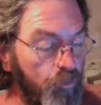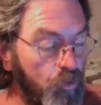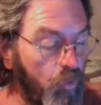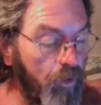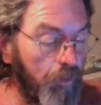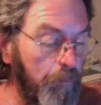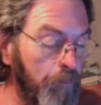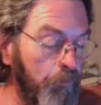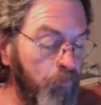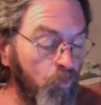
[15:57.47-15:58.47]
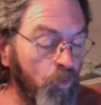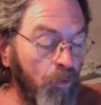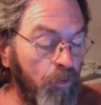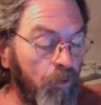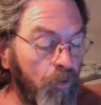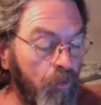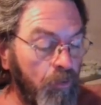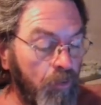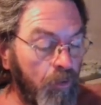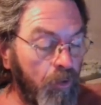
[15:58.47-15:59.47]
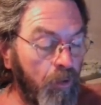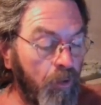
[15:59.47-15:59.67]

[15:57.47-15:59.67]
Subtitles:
come your way. Mm-hmm. You know,